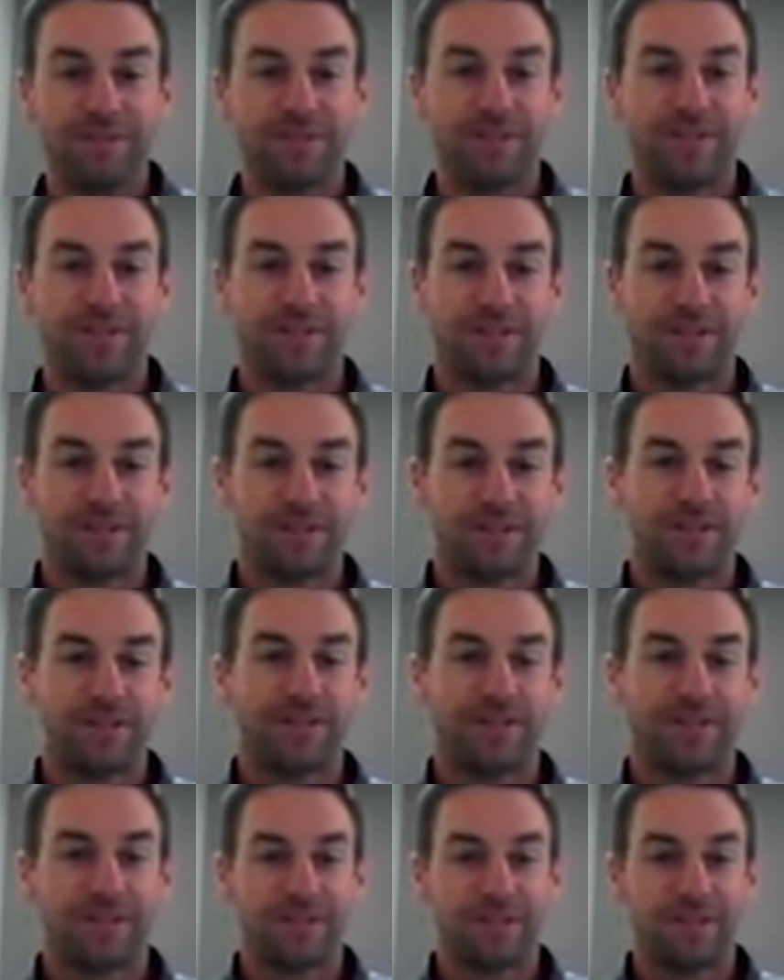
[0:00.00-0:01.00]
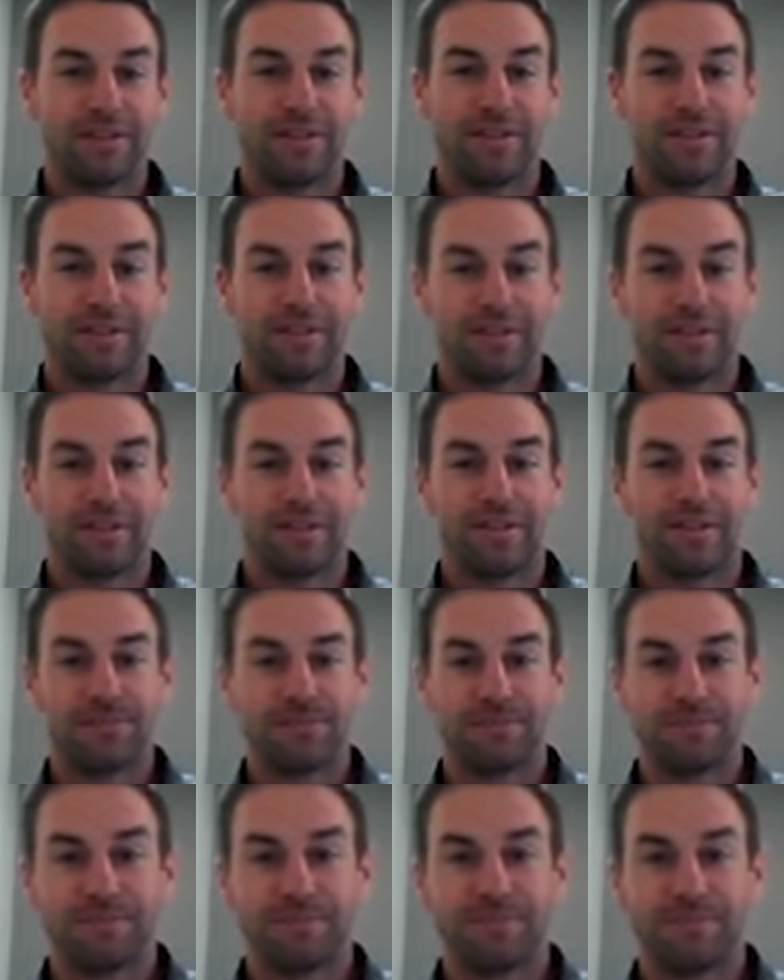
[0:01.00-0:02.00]

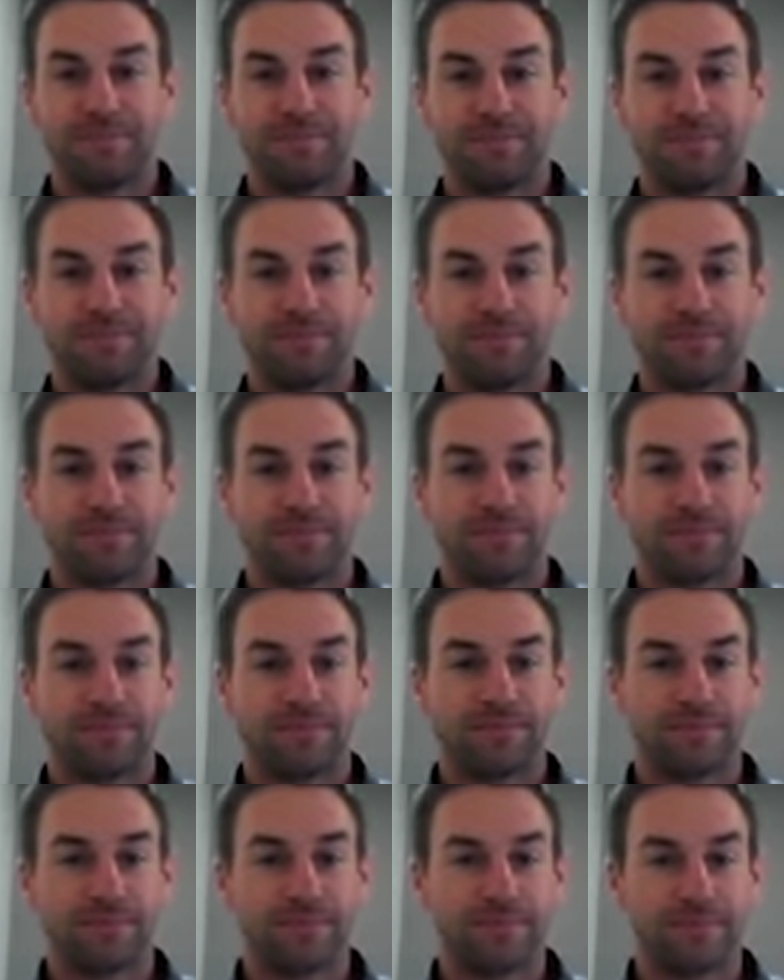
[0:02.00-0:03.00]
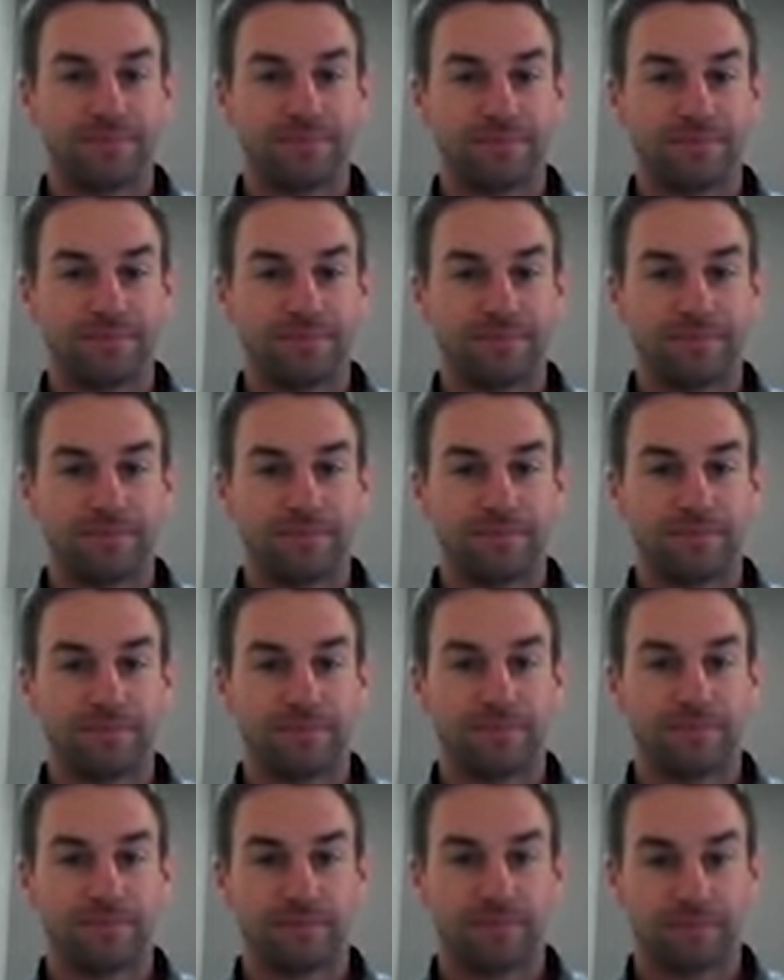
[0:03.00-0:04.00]

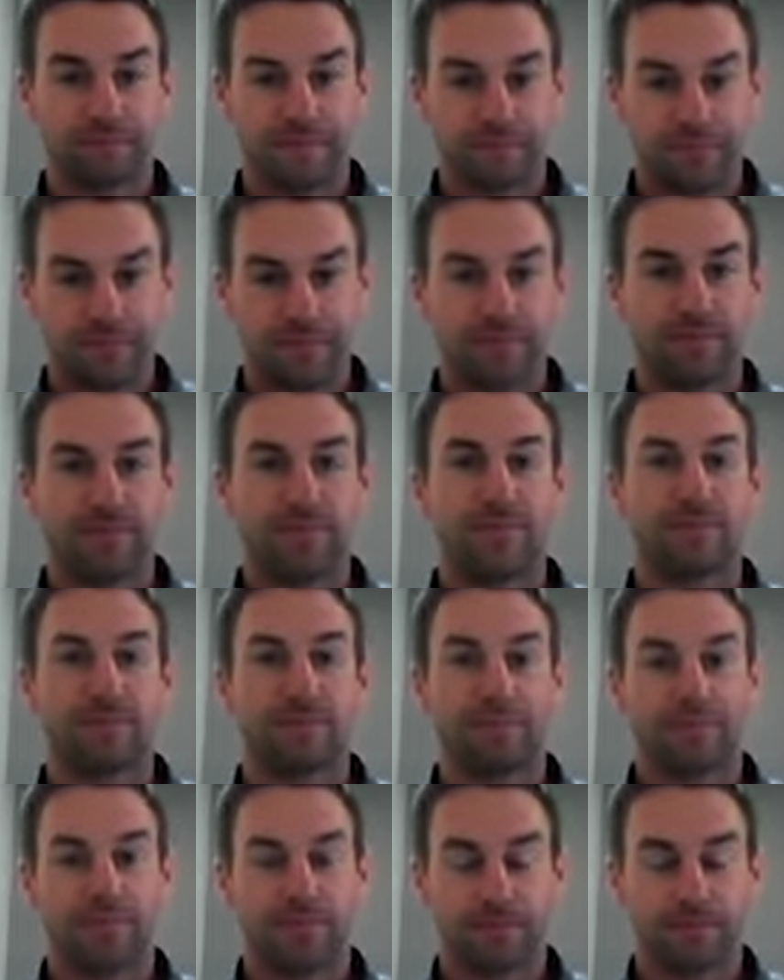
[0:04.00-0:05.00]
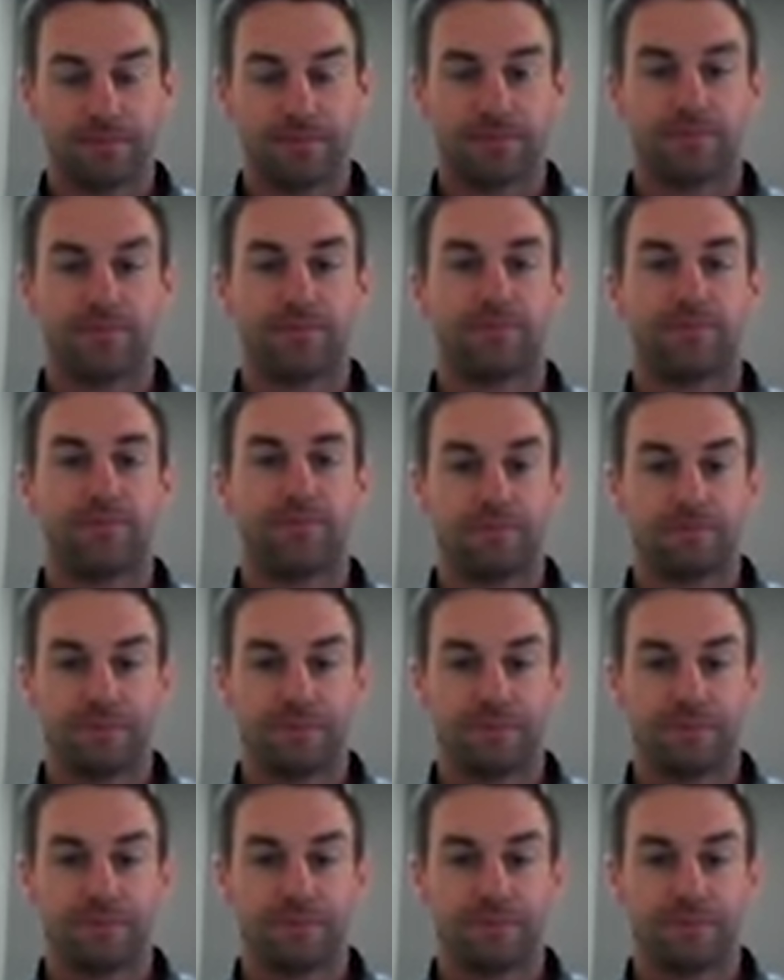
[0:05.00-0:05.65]
This person isn't speaking.